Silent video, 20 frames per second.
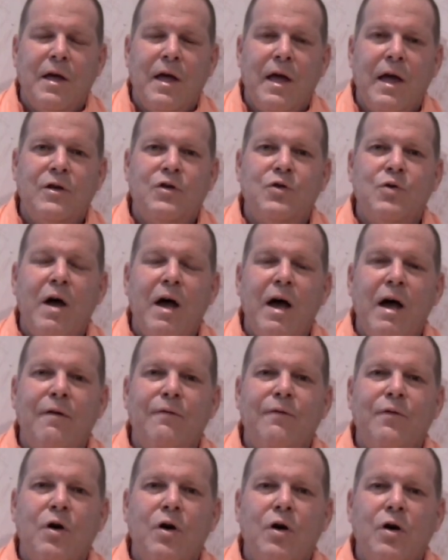and to
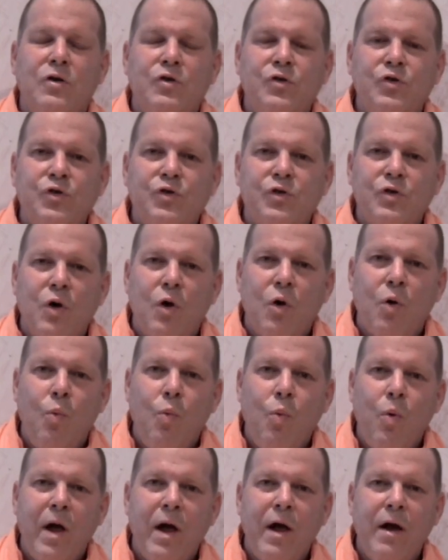have
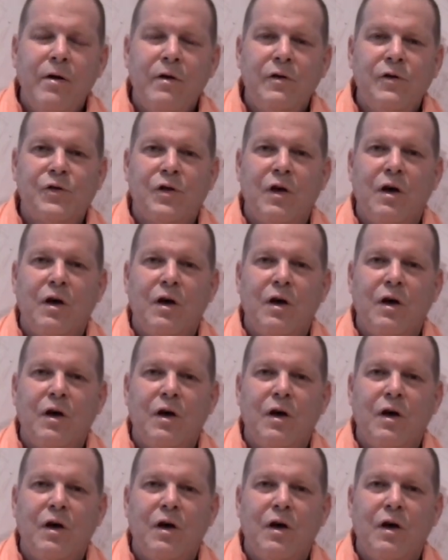awareness